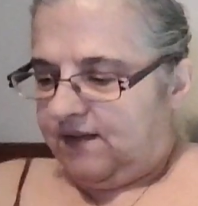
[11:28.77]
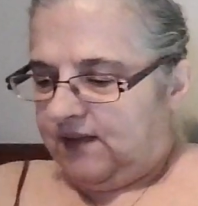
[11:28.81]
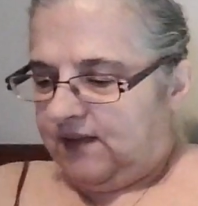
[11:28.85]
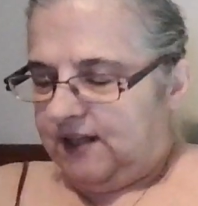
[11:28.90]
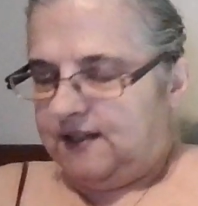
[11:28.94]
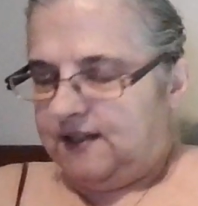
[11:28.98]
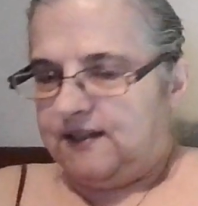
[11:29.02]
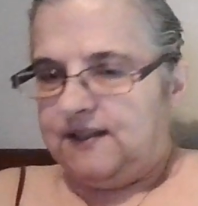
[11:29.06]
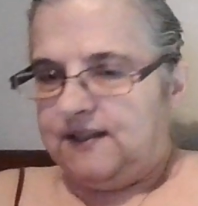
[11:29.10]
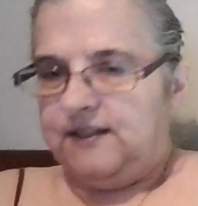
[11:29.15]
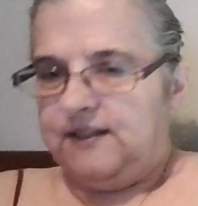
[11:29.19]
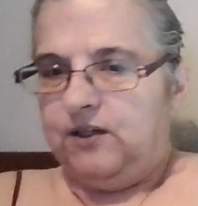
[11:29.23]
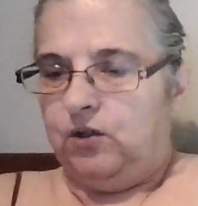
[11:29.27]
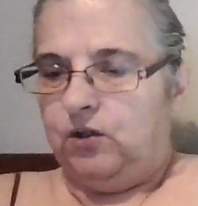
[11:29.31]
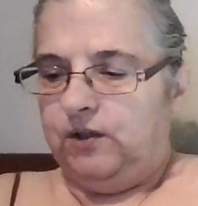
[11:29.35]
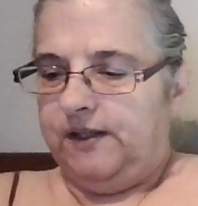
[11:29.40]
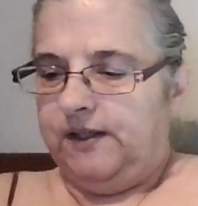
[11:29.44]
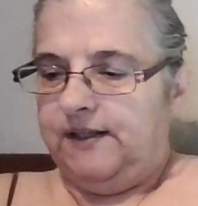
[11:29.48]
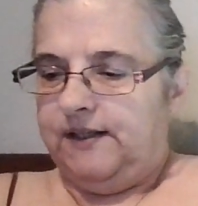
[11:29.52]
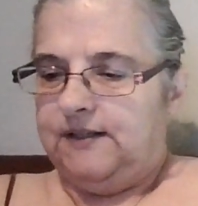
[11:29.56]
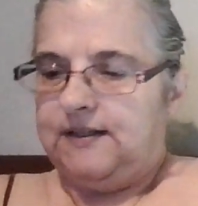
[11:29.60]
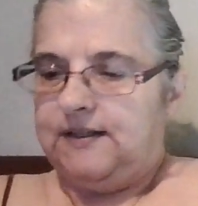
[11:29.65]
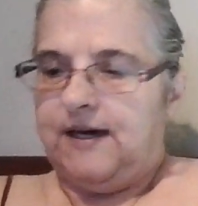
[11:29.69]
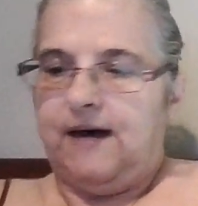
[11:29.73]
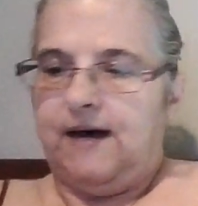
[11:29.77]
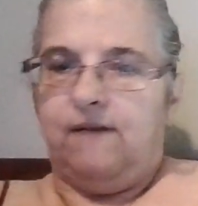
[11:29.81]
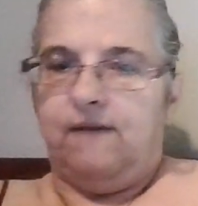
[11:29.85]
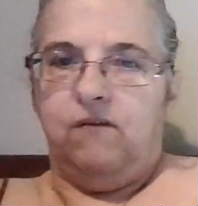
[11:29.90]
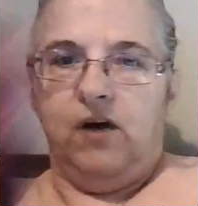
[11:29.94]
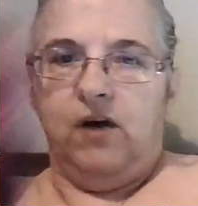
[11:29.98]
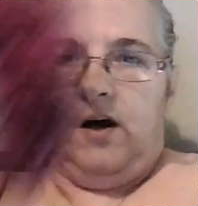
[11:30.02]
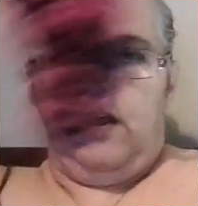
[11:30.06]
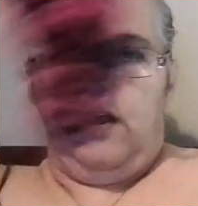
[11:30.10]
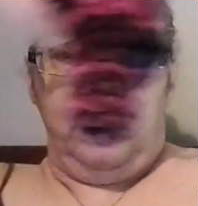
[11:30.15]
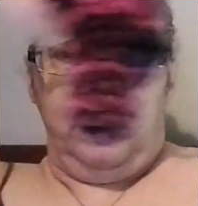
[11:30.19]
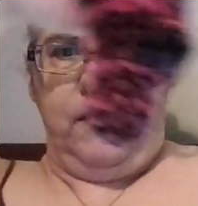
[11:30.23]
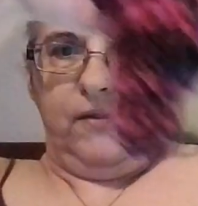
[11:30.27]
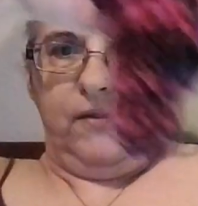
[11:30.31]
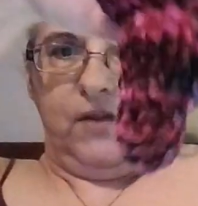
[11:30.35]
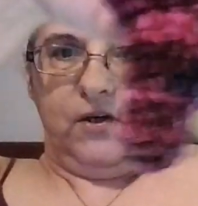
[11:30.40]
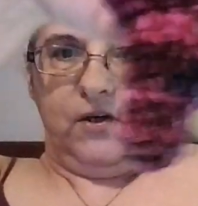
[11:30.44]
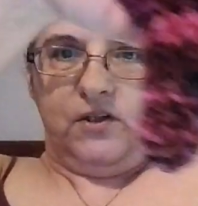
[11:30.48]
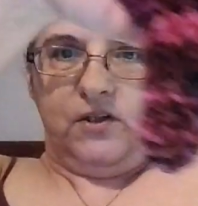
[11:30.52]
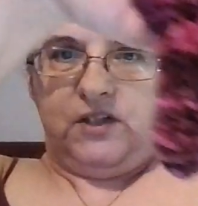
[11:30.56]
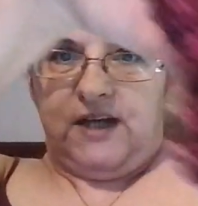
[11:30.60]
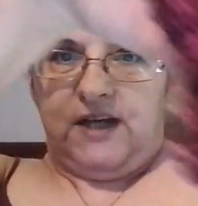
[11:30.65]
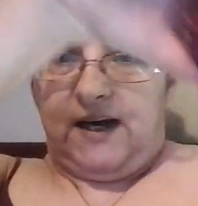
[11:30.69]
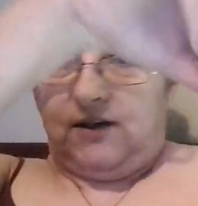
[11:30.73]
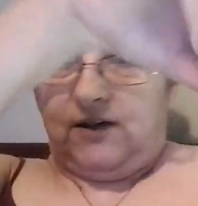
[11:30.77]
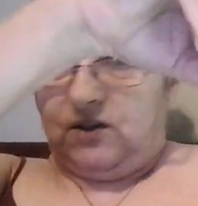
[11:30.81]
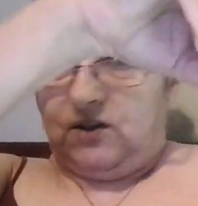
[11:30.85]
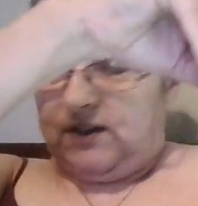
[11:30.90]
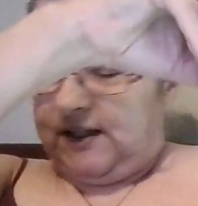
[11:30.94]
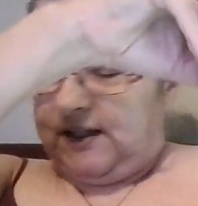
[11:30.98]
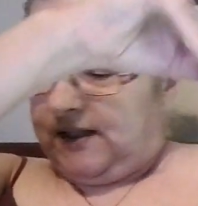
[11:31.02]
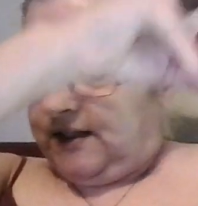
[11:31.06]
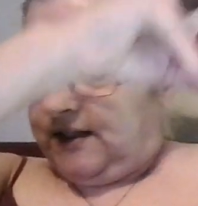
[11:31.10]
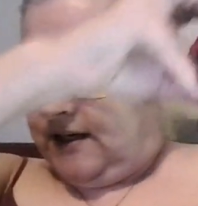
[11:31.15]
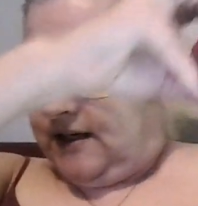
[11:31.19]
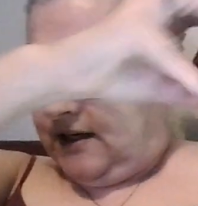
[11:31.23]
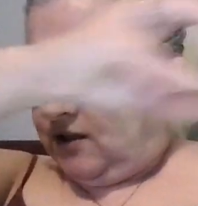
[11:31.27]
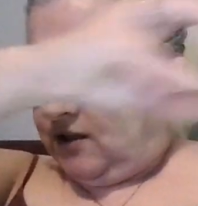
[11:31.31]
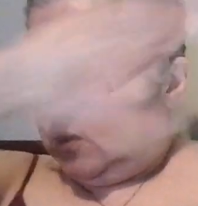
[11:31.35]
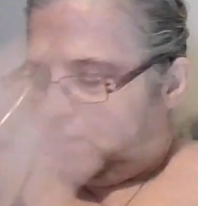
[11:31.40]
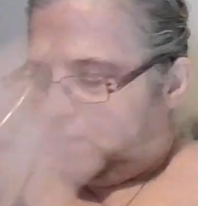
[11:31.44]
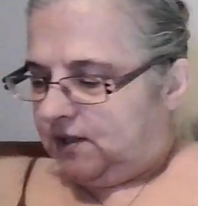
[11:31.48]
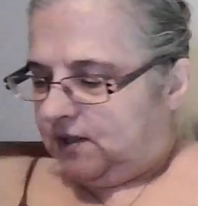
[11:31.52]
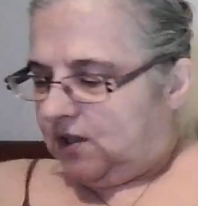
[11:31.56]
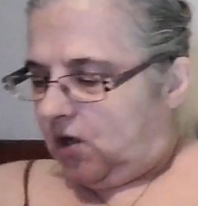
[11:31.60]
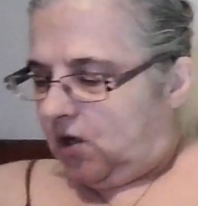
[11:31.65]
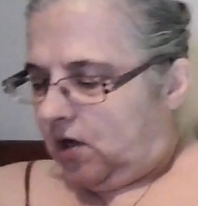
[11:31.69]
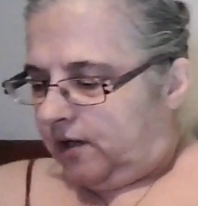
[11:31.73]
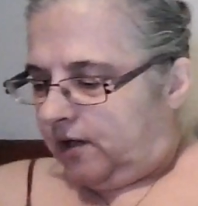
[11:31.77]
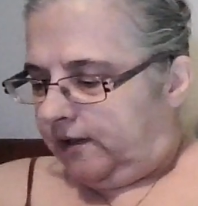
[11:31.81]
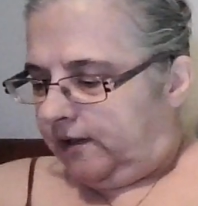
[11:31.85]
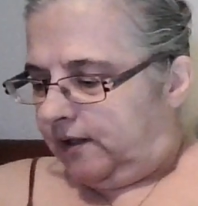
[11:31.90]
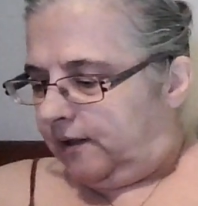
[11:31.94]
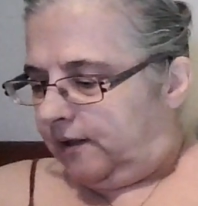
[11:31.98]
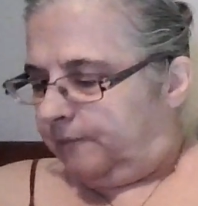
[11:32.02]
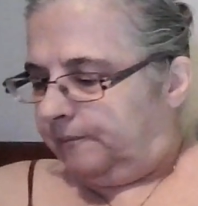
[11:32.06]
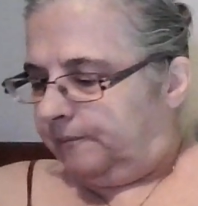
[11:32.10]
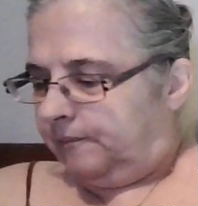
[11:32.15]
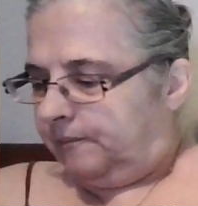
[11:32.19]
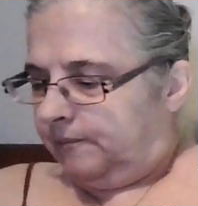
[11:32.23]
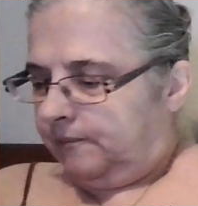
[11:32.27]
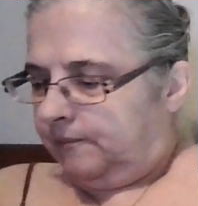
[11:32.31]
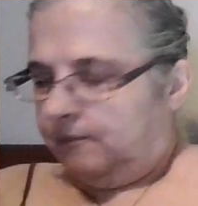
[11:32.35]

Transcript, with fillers: These still need to have their tails and gills on them.